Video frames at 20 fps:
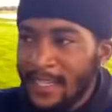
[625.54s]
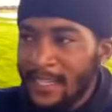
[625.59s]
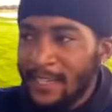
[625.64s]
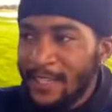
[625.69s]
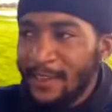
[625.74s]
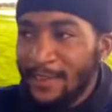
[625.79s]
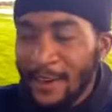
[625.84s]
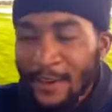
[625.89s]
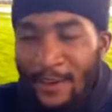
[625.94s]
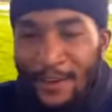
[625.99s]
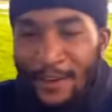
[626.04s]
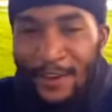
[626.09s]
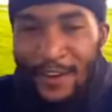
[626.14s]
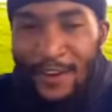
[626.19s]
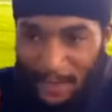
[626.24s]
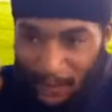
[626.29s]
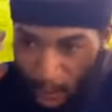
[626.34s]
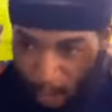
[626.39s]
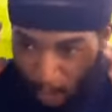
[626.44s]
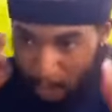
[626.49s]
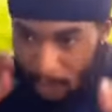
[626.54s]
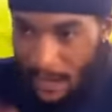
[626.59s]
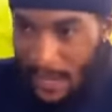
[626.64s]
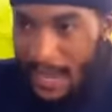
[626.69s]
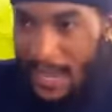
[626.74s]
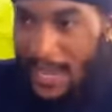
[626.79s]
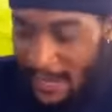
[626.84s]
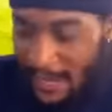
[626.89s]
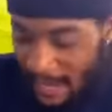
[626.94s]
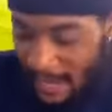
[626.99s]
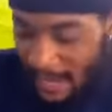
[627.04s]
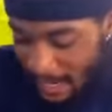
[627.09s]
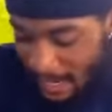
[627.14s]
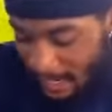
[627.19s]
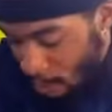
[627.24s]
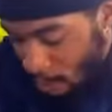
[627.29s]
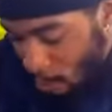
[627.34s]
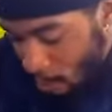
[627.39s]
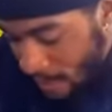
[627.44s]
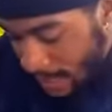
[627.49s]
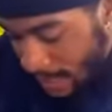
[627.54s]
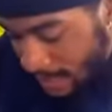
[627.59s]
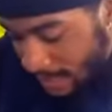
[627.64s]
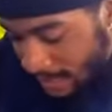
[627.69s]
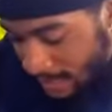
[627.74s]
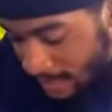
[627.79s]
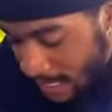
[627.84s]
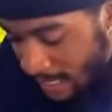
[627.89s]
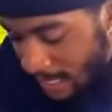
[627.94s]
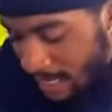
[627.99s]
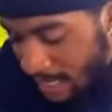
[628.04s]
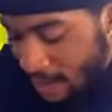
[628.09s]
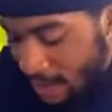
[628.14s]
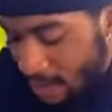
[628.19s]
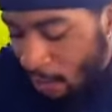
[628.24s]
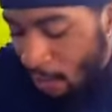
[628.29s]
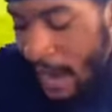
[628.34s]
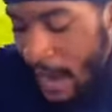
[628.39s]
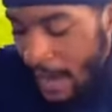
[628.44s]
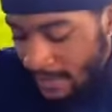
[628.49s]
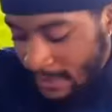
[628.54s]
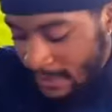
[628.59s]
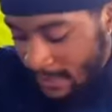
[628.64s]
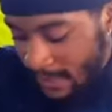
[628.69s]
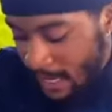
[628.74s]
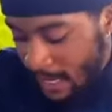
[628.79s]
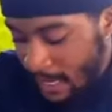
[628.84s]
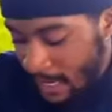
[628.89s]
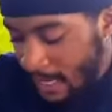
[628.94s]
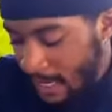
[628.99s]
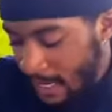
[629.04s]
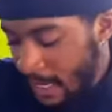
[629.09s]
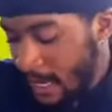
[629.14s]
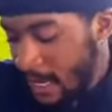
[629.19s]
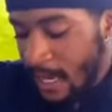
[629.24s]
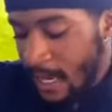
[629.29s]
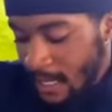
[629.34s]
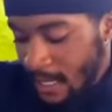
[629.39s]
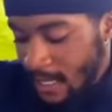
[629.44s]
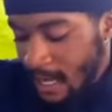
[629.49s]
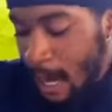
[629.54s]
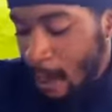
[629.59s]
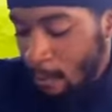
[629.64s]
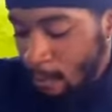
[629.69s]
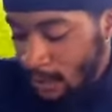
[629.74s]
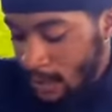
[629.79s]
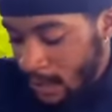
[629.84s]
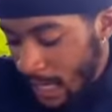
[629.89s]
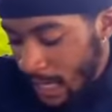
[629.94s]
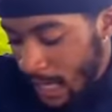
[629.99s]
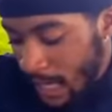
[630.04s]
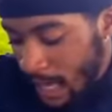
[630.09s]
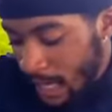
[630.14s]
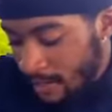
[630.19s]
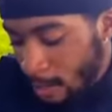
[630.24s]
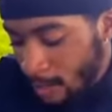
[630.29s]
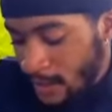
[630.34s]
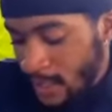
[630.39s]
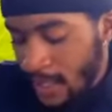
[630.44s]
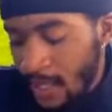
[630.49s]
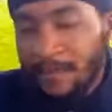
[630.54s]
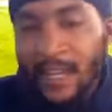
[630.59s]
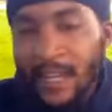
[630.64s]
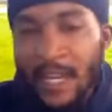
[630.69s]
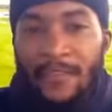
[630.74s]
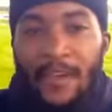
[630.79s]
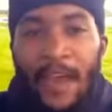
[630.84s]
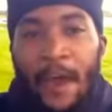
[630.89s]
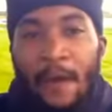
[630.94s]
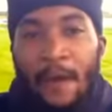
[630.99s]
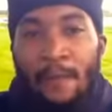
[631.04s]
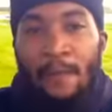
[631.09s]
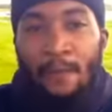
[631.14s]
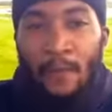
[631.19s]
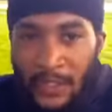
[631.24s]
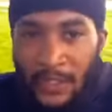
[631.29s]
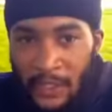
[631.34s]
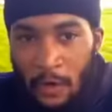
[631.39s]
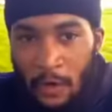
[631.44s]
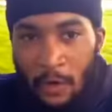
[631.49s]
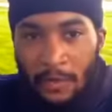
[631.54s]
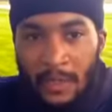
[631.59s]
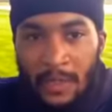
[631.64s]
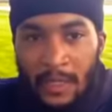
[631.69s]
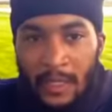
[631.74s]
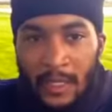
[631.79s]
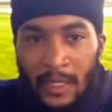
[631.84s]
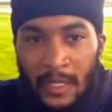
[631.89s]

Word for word: You know, you blind, hey, and the way he said it, he cried, saying, Yahweh Shai, thou son of David, have mercy on me.